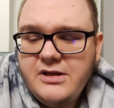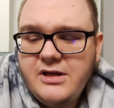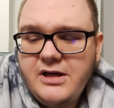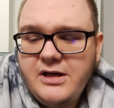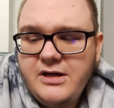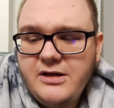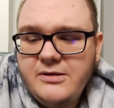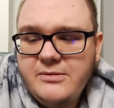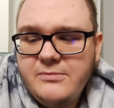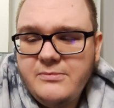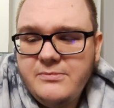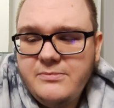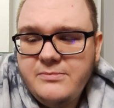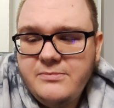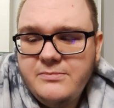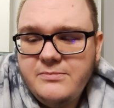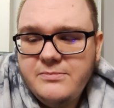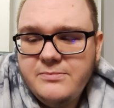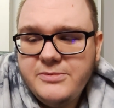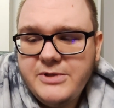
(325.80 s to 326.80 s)
I
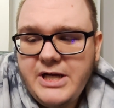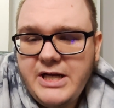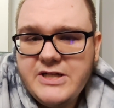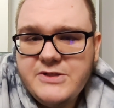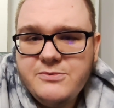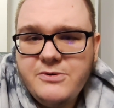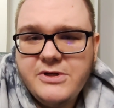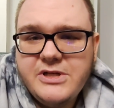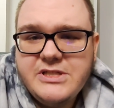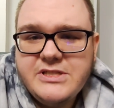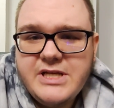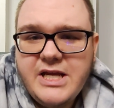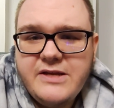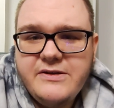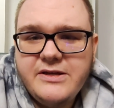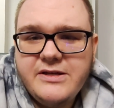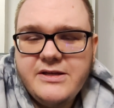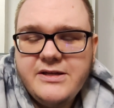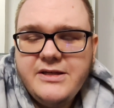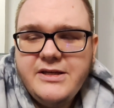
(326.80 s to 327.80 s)
just wanted to
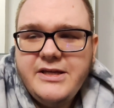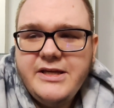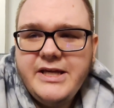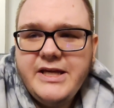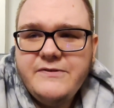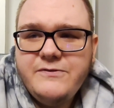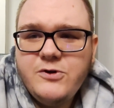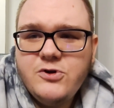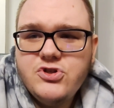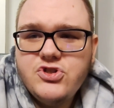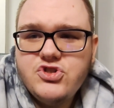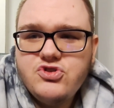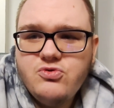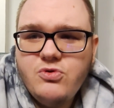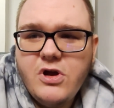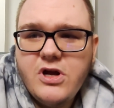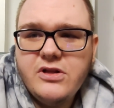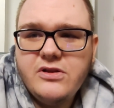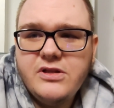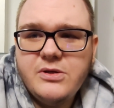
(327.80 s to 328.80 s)
say, if you're
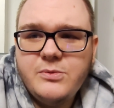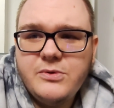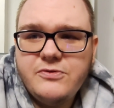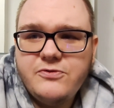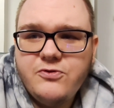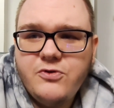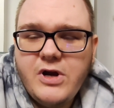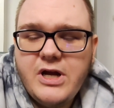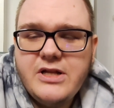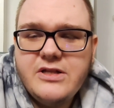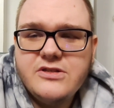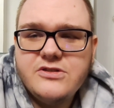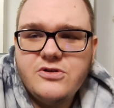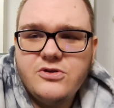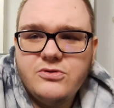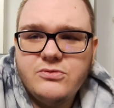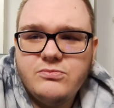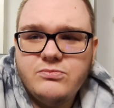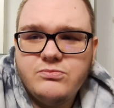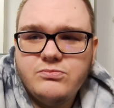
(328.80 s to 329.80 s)
struggling with friends
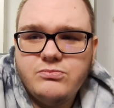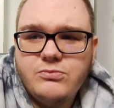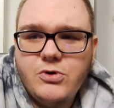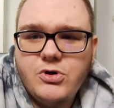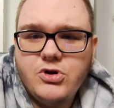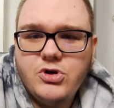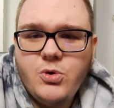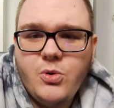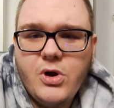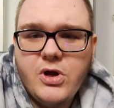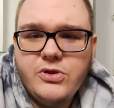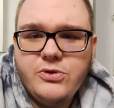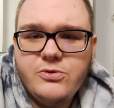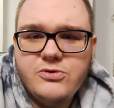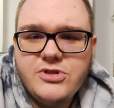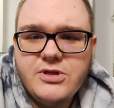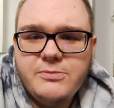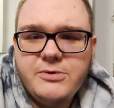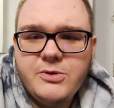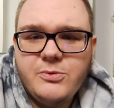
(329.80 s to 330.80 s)
or going
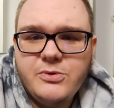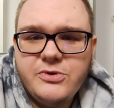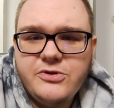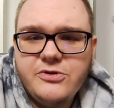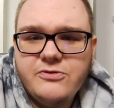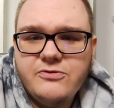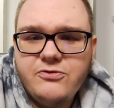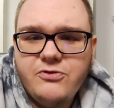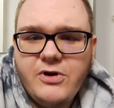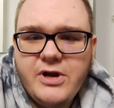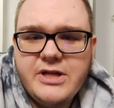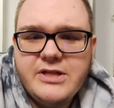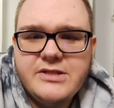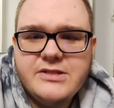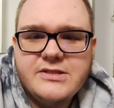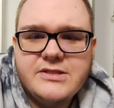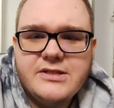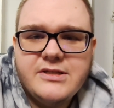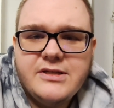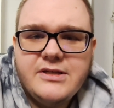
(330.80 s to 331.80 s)
through something with your
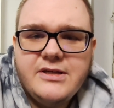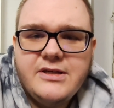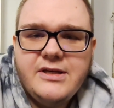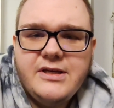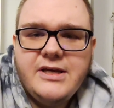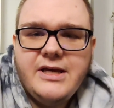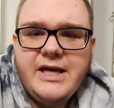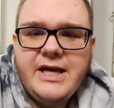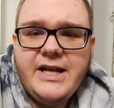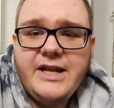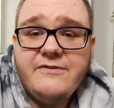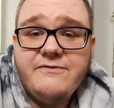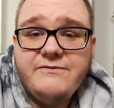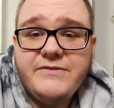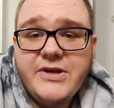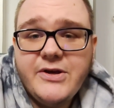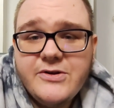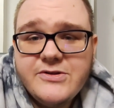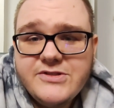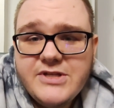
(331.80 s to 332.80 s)
friends, and it
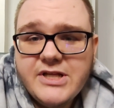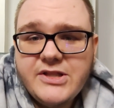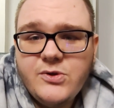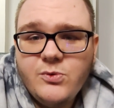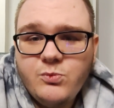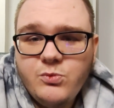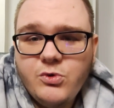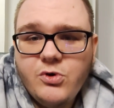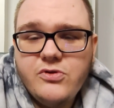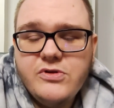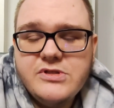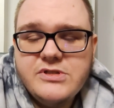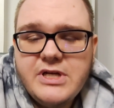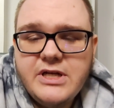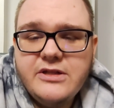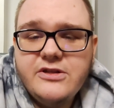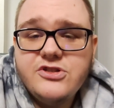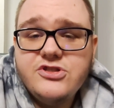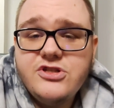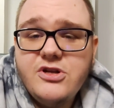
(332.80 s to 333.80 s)
feels like the world is
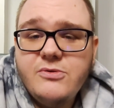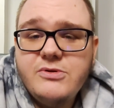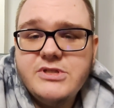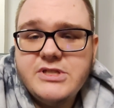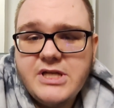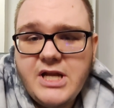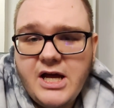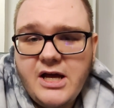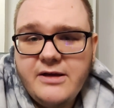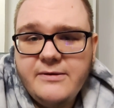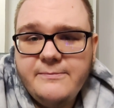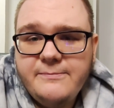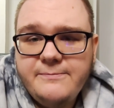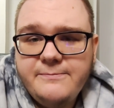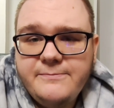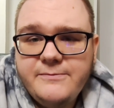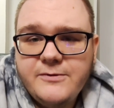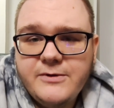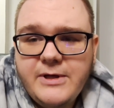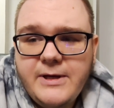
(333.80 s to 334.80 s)
ending, just know it's not,
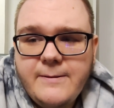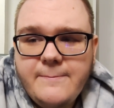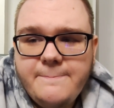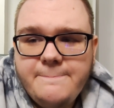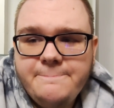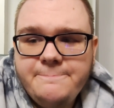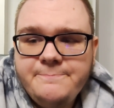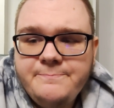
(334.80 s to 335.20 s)
okay?